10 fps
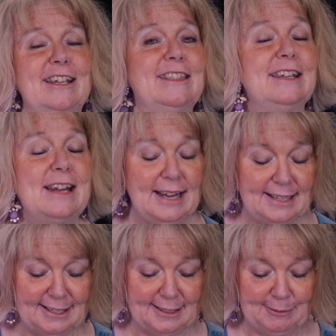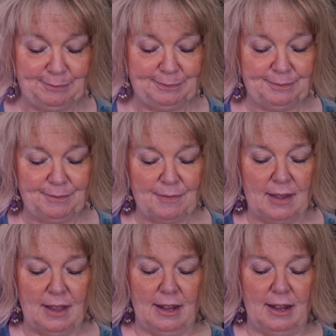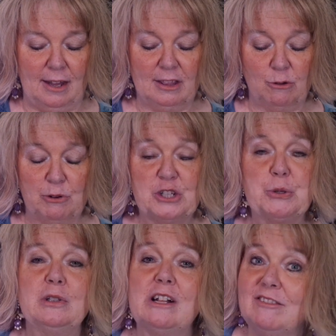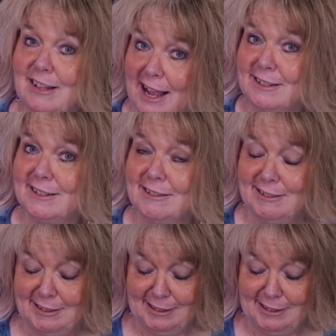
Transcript: In the night, in the ritual of Lent,